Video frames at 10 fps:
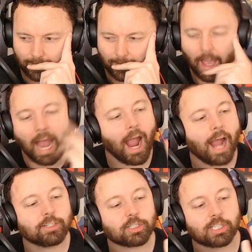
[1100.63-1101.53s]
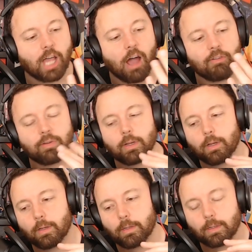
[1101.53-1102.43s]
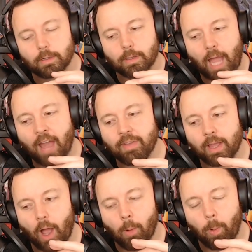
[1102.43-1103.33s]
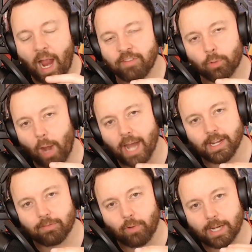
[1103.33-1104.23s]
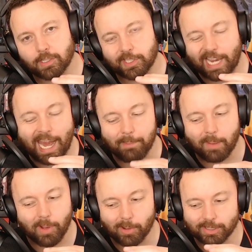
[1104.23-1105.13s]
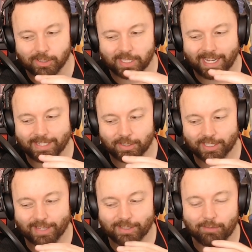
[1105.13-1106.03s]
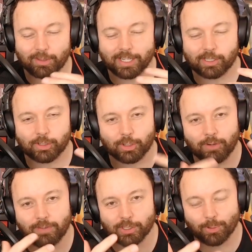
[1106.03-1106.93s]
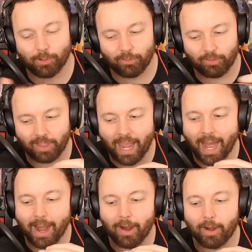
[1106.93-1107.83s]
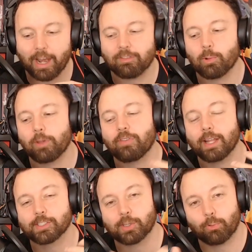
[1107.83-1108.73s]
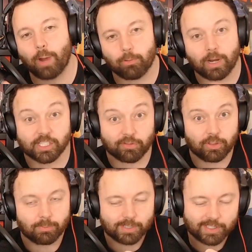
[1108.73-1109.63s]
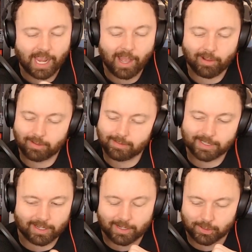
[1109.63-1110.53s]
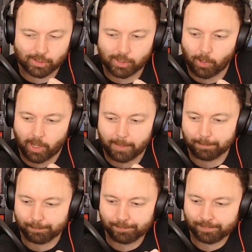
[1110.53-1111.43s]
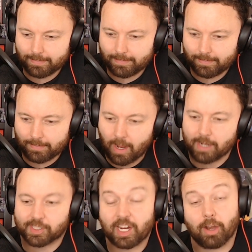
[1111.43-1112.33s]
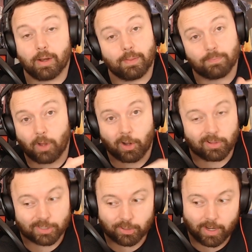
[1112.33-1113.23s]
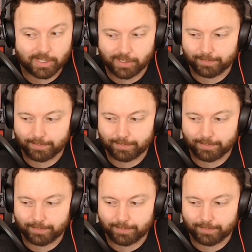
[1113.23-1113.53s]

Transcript: I just love having a wide variety of races in MMOs. It just gives everything such a good visual flair, and everyone finds the right race for themselves. Oh, it's just so good. Nice. And art looks great too.